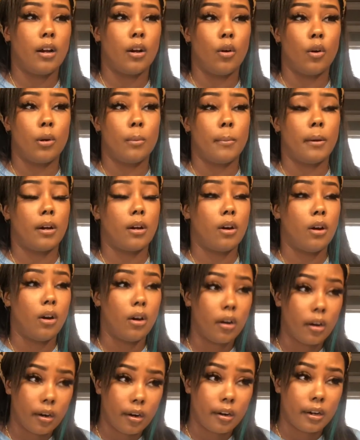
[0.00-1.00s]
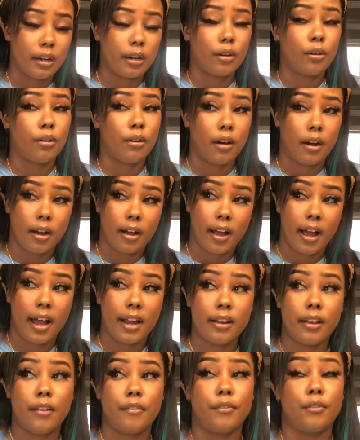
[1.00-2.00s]
I'll go to my car and cry.
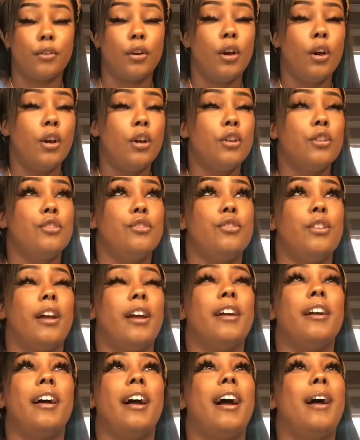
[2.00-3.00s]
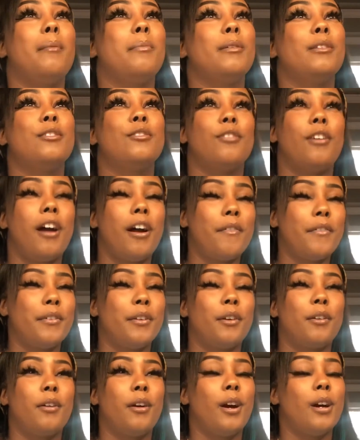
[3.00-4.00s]
I have, I be driving
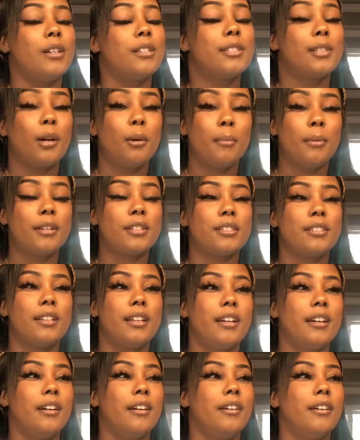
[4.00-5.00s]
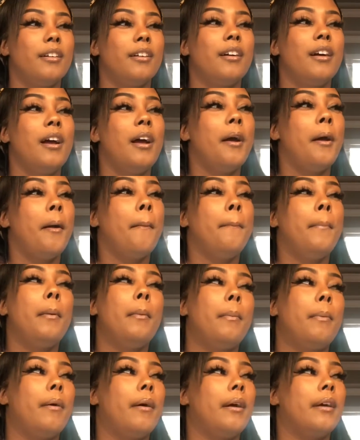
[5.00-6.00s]
and crying so much now.
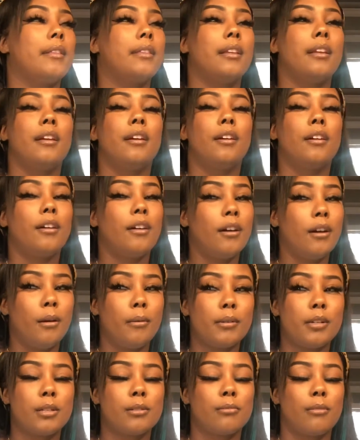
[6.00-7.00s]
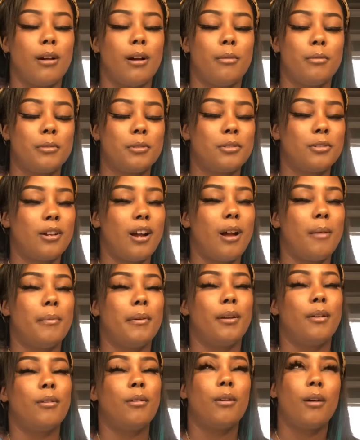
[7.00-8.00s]
People probably think, girl, what is wrong with you? I
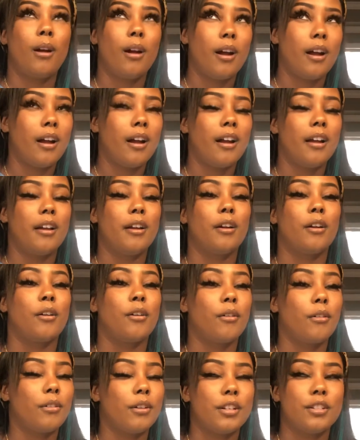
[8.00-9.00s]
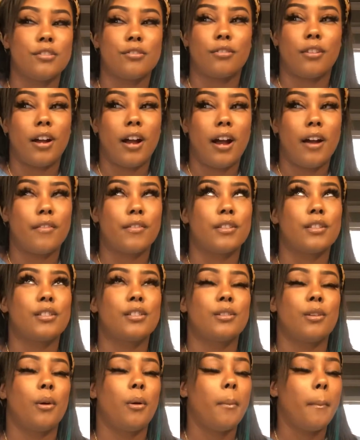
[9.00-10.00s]
be crying and, and driving
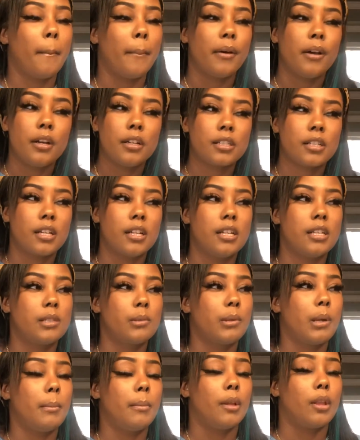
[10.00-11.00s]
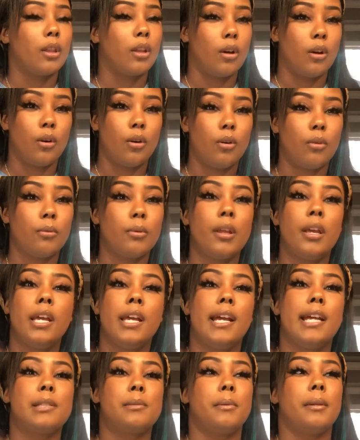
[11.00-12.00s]
so much, because when I'm alone,
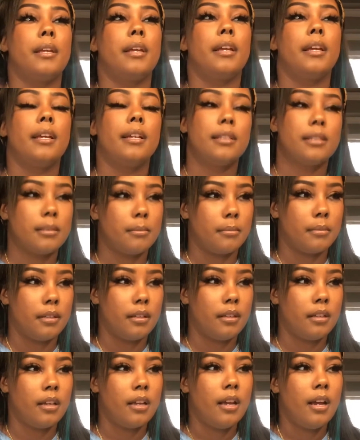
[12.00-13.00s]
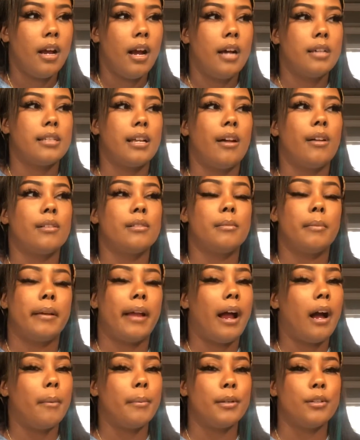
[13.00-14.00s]
that's when it hits me. Because I was,
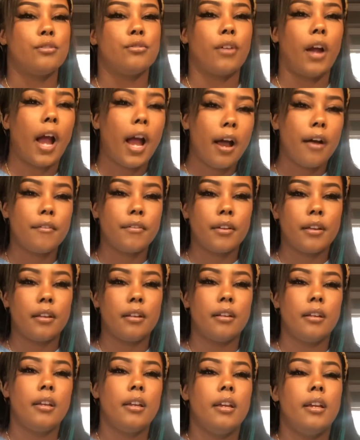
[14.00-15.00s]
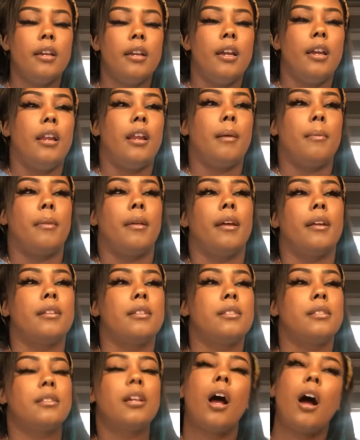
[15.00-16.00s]
I'll be driving and I'm like
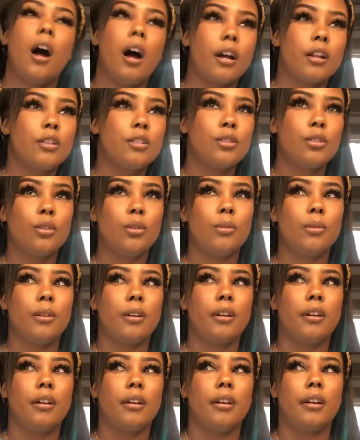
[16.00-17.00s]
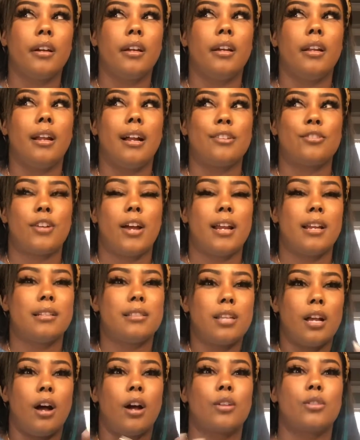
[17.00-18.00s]
talking to her, and I try to
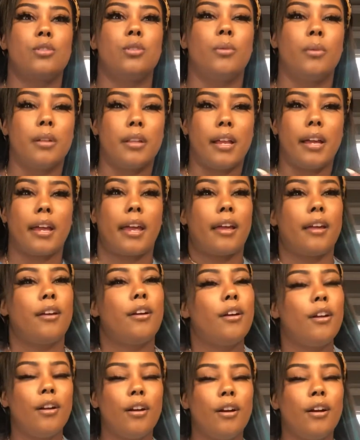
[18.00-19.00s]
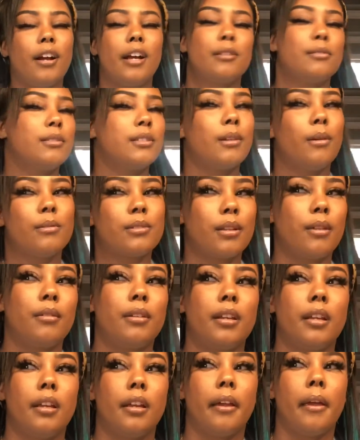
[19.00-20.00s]
talk to her like, girl, guess what so-and-so
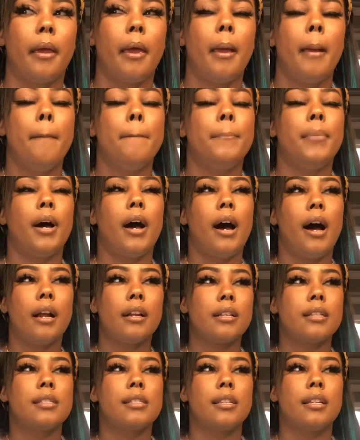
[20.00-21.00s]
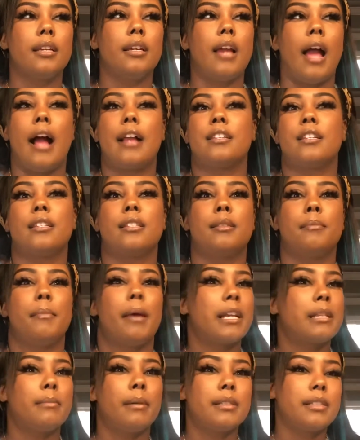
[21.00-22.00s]
did. But honestly, I just
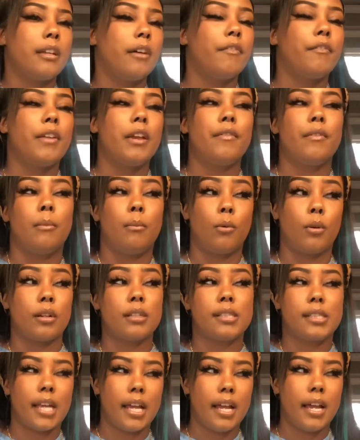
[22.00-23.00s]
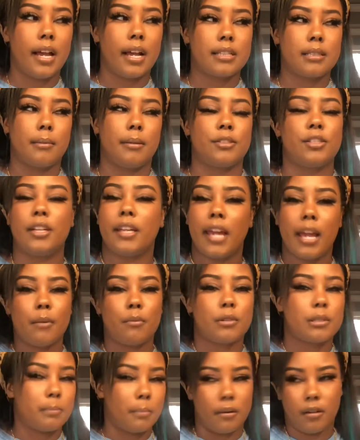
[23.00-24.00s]
makes myself even more sad, because like, she can't
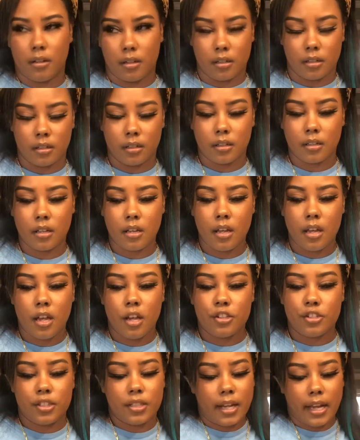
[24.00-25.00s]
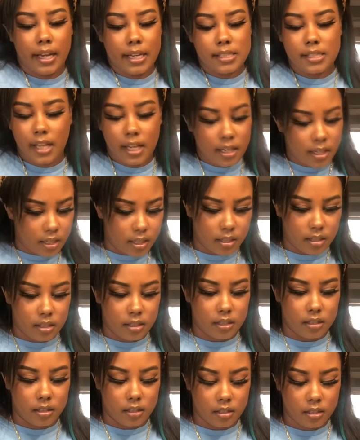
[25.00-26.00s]
respond. She can't say
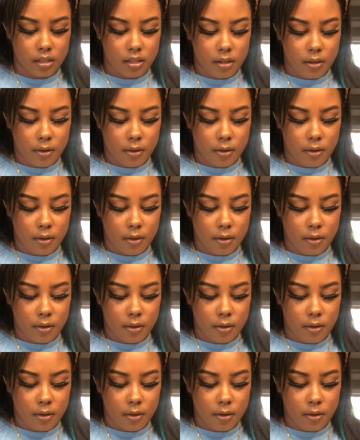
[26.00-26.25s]
nothing.